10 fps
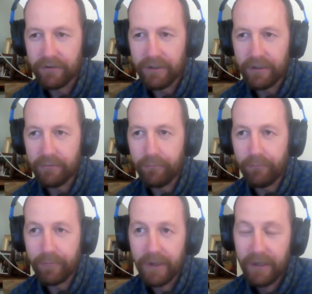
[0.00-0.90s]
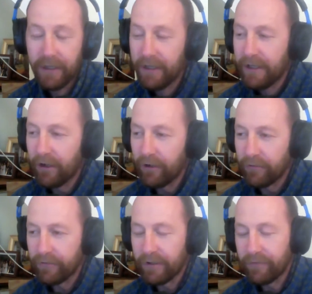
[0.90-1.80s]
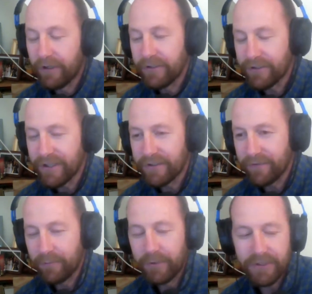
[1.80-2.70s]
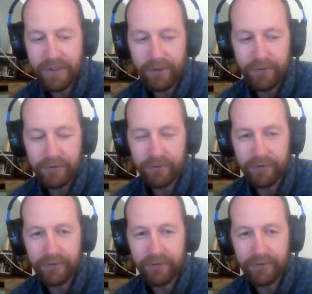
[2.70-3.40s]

And a very successful piece of code,